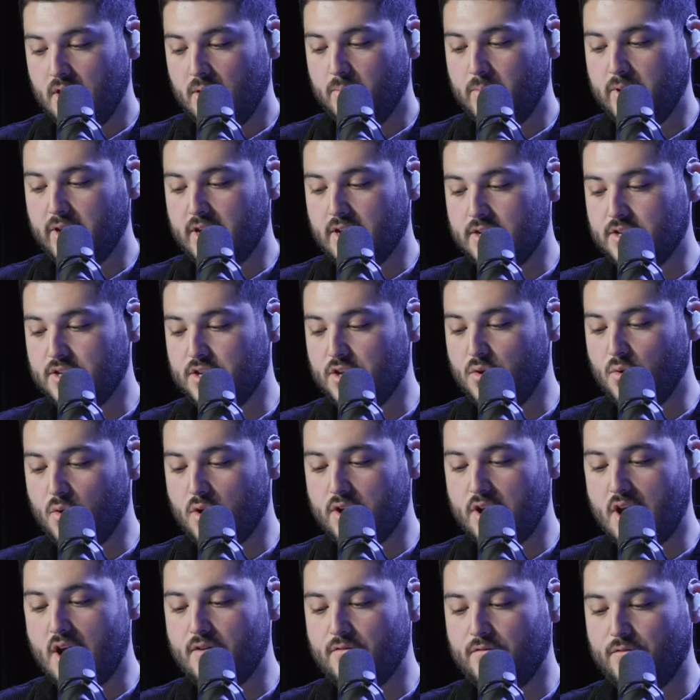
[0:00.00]
because you are
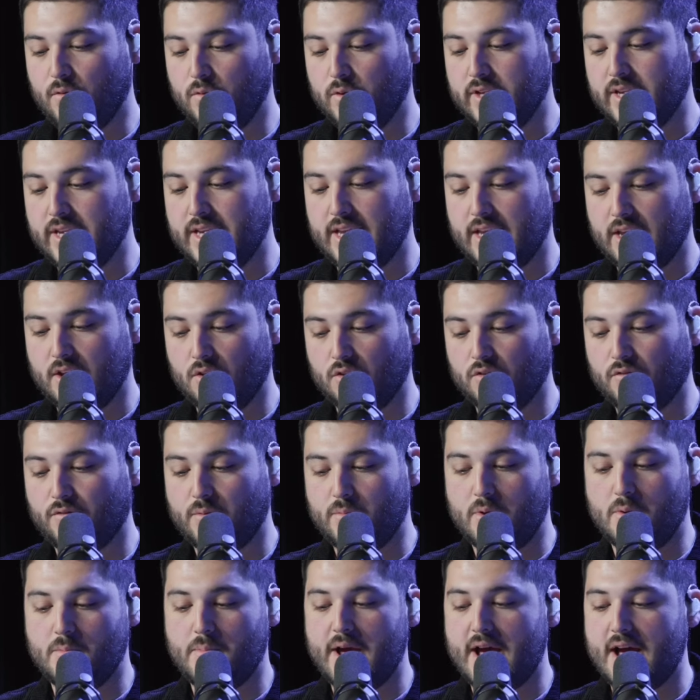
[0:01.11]
not fully healed from
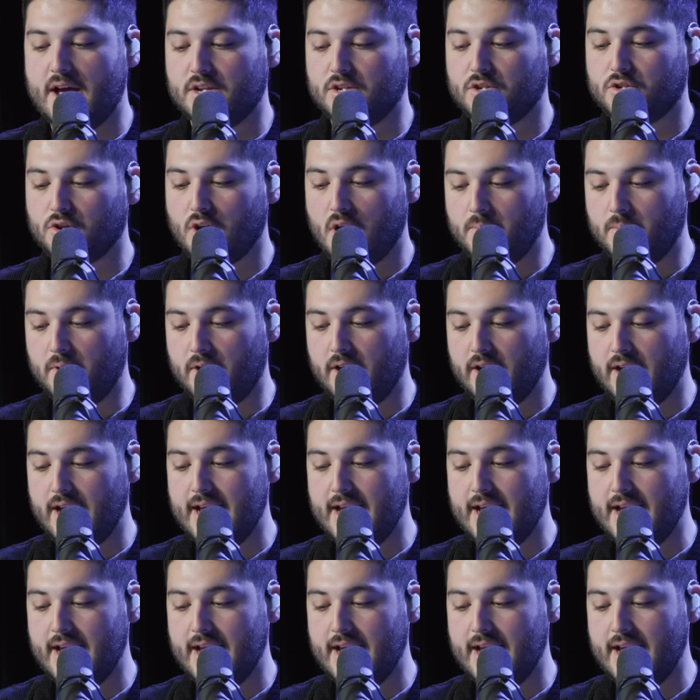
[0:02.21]
your past trauma.